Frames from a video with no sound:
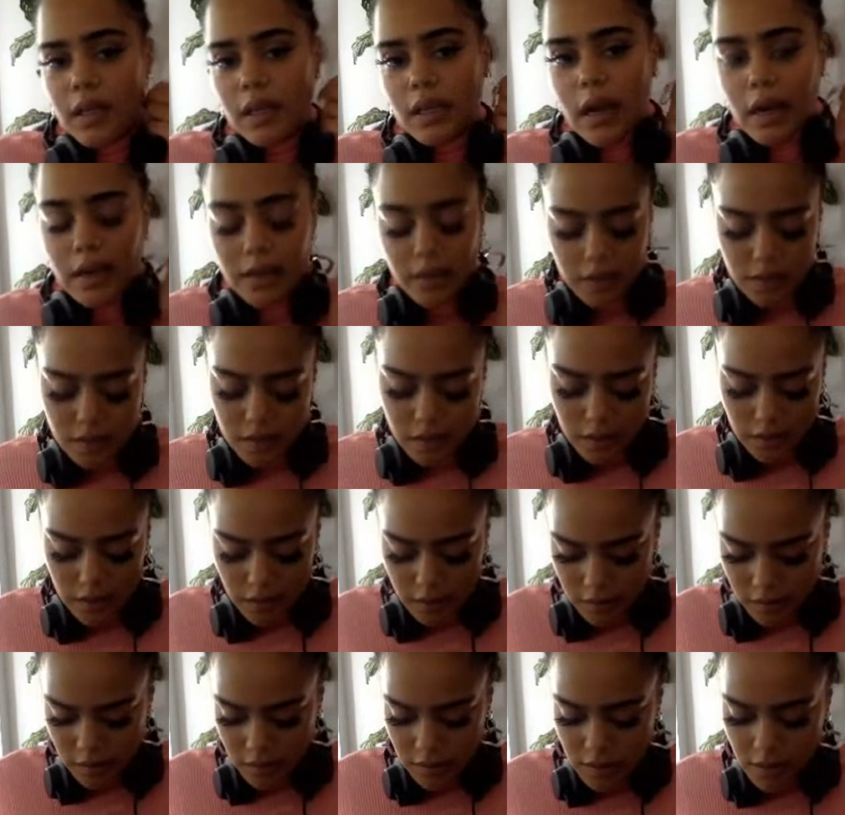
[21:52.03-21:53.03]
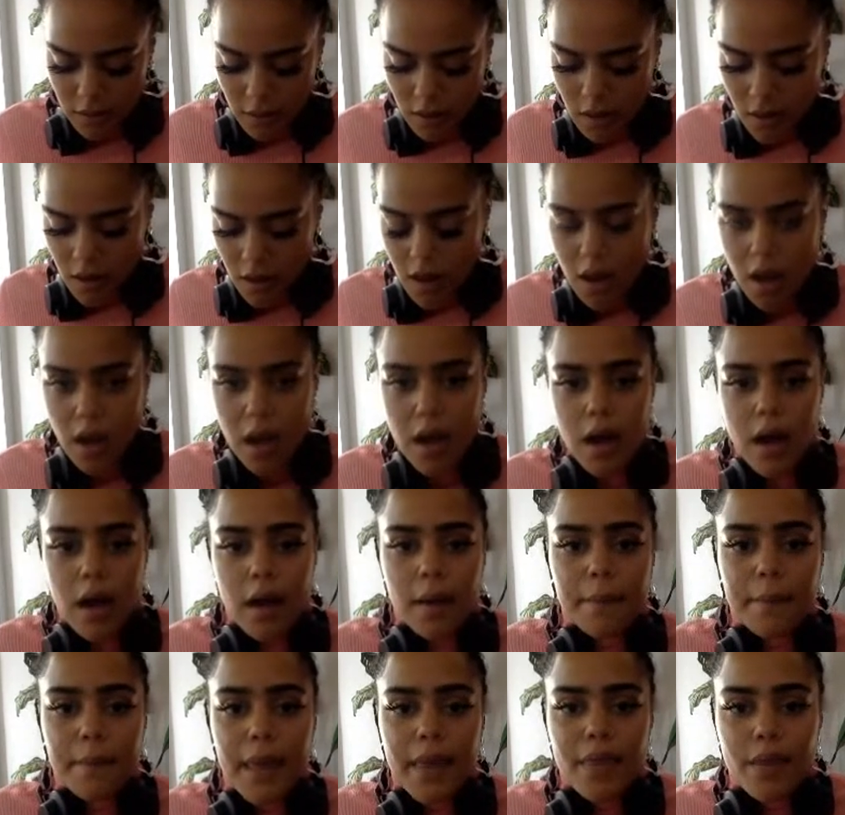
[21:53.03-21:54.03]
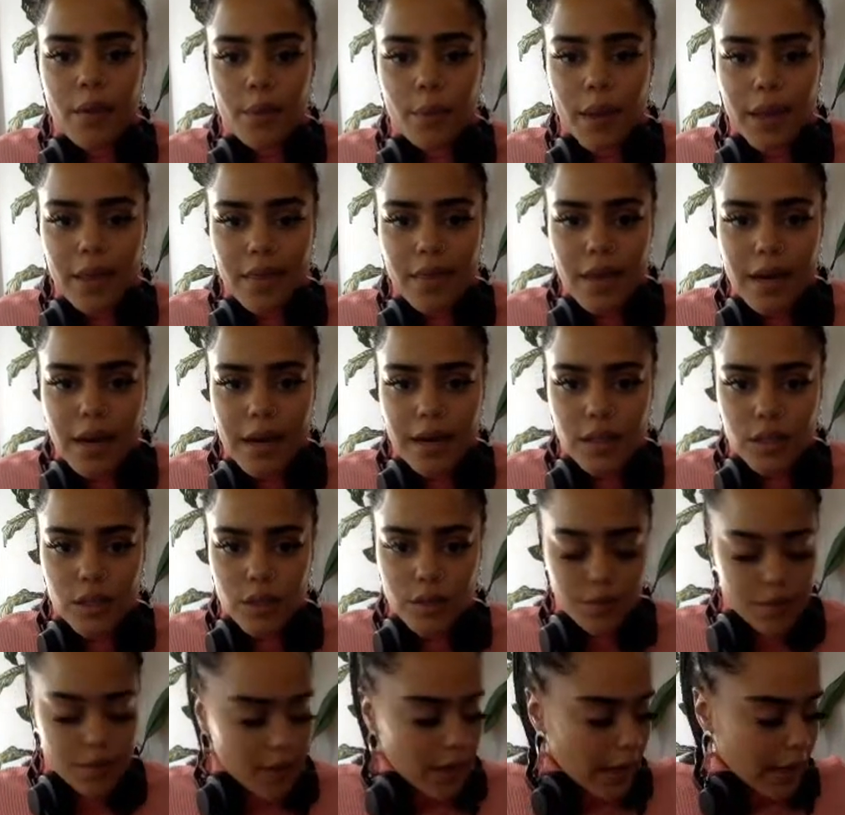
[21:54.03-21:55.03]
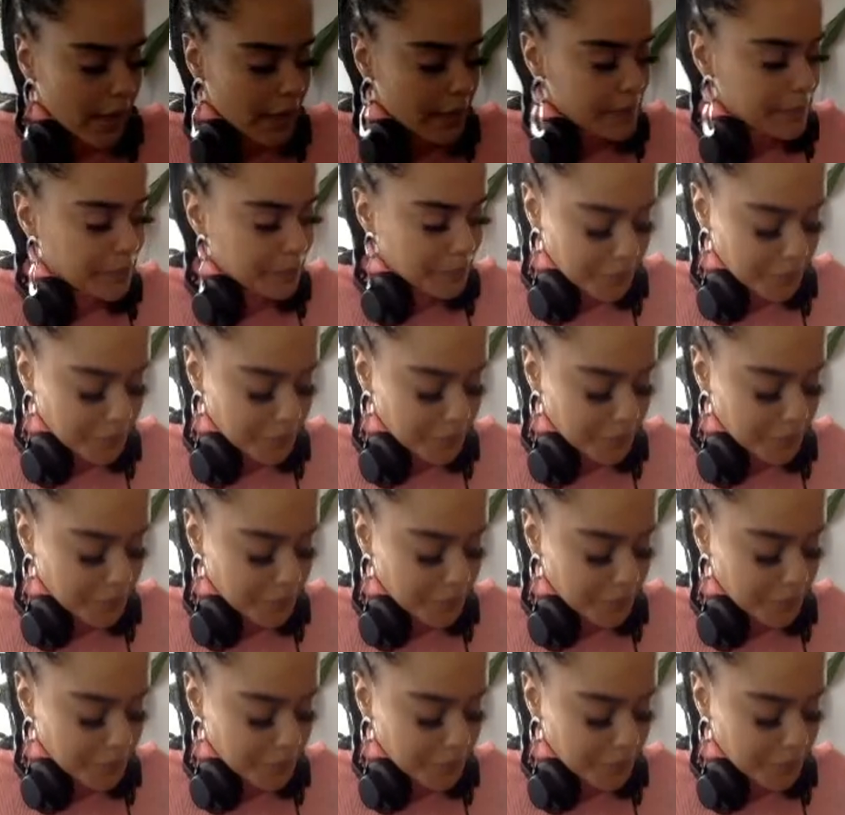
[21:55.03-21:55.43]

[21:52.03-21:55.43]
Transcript: 96. And the way that I do that,